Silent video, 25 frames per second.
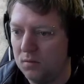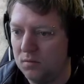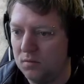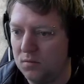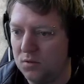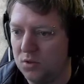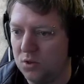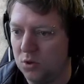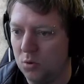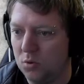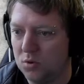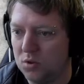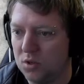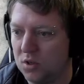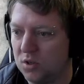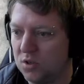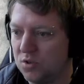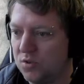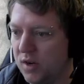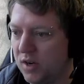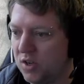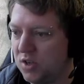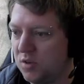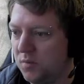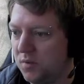tools and
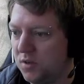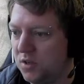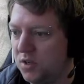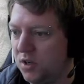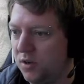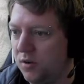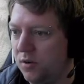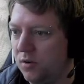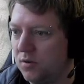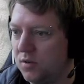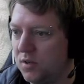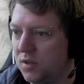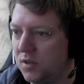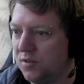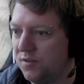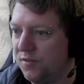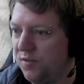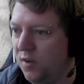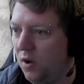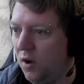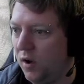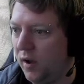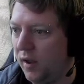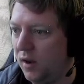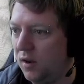construction materials is
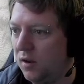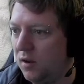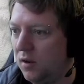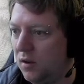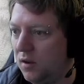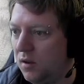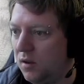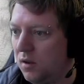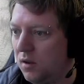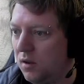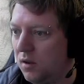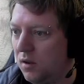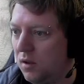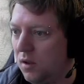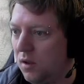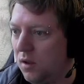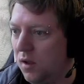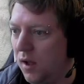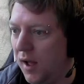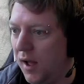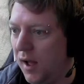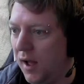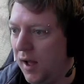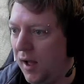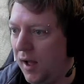fine.
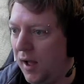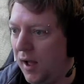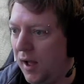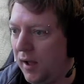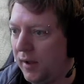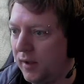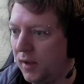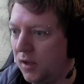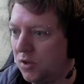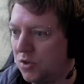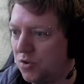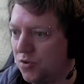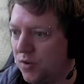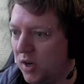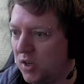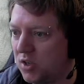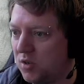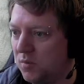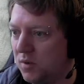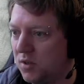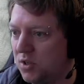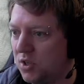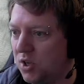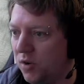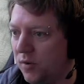Construction
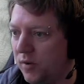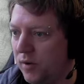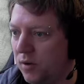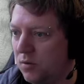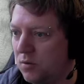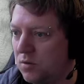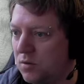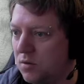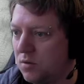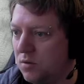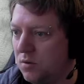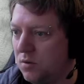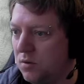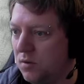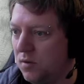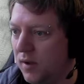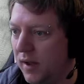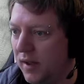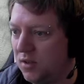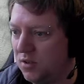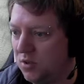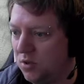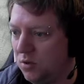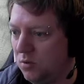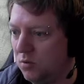materials
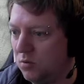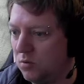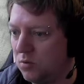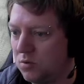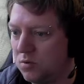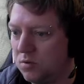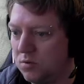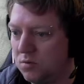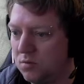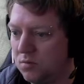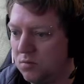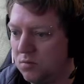and tools.